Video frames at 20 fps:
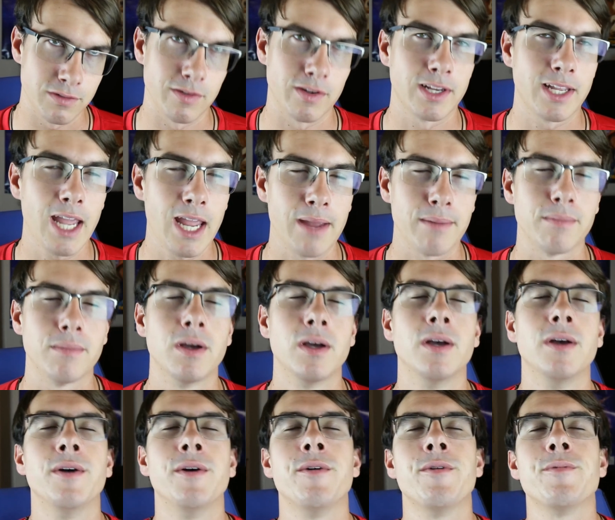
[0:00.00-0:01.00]
of Zelda game
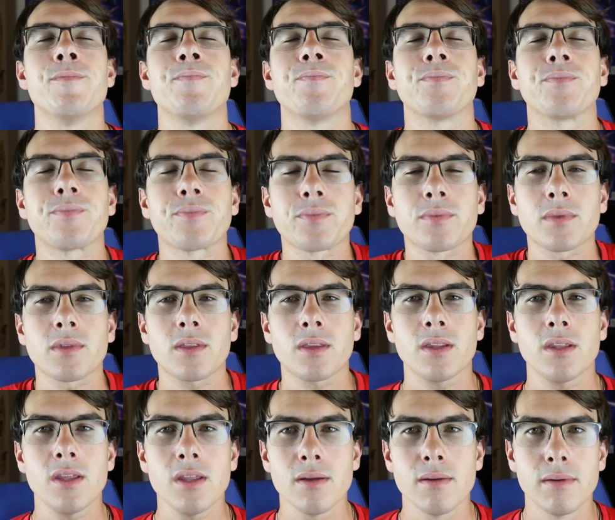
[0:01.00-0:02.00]

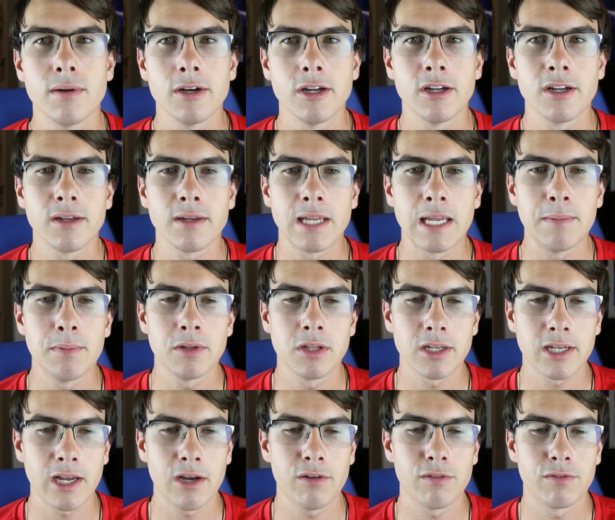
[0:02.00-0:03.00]
uh, keep an
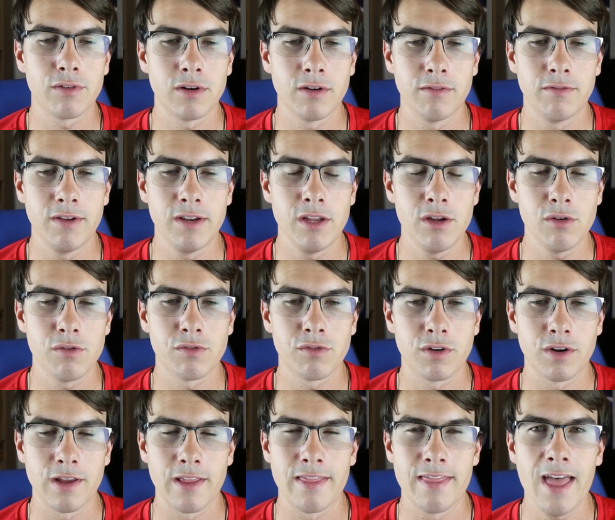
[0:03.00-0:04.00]
lookout for a video
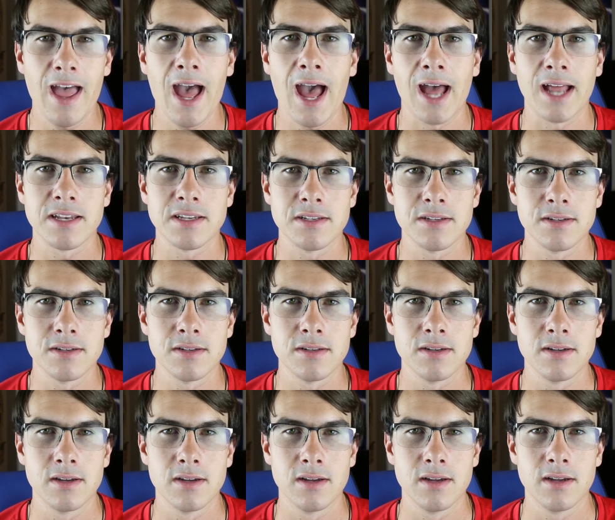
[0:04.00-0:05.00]
for that.
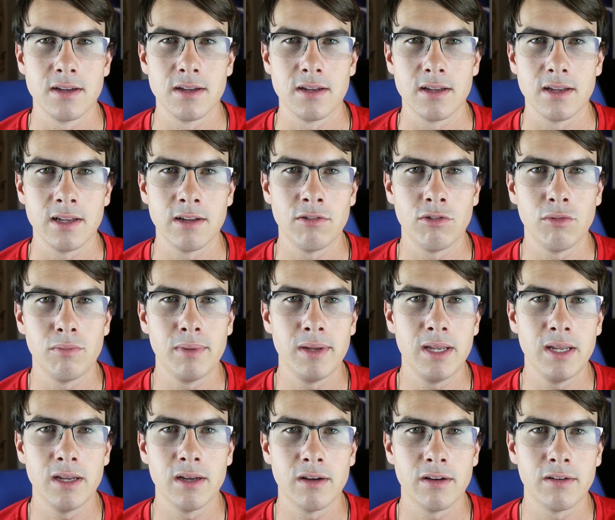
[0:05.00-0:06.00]
It will
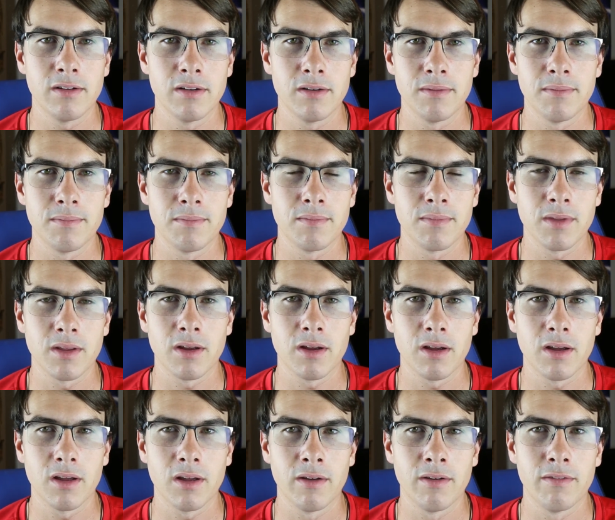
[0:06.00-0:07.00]
be um,
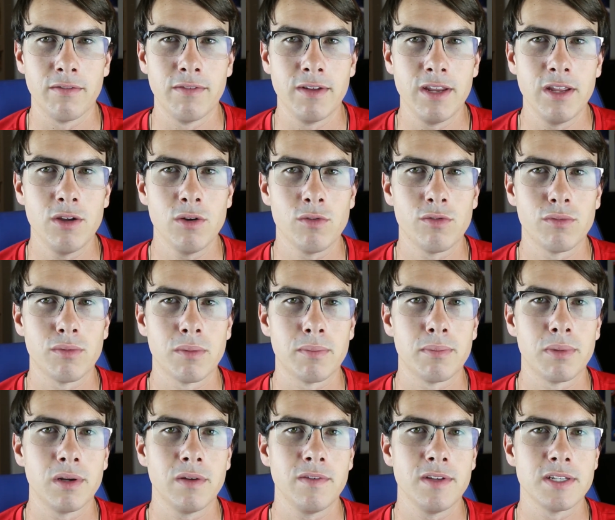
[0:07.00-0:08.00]
a video from a
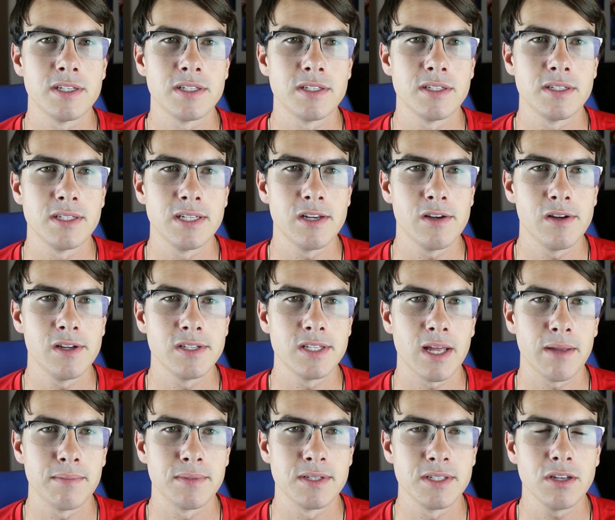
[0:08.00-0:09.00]
previous series
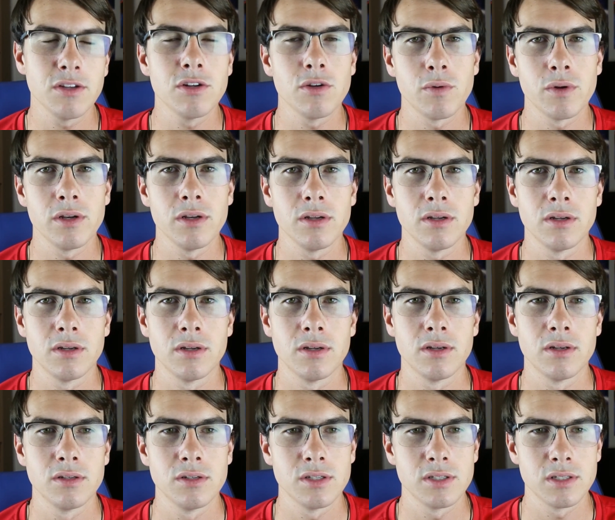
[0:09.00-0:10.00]
that I'm still doing.
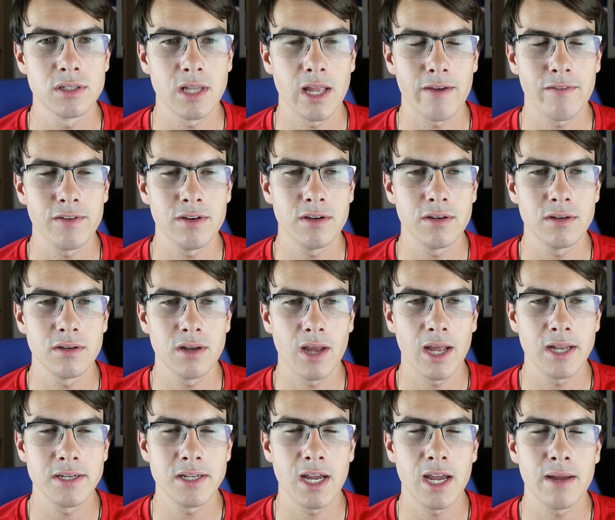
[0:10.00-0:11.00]
Just haven't
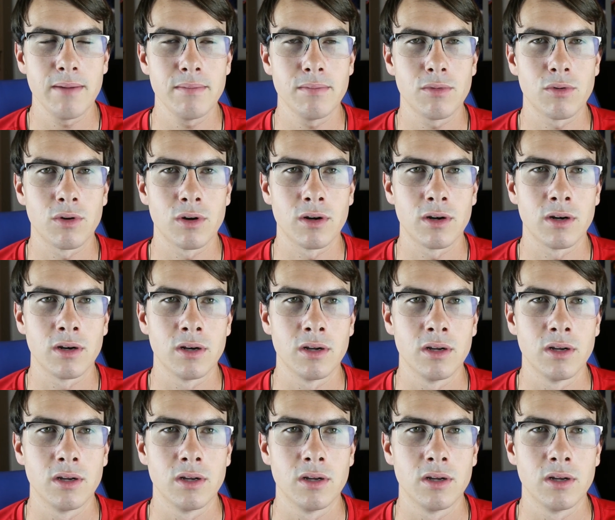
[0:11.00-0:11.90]
had time or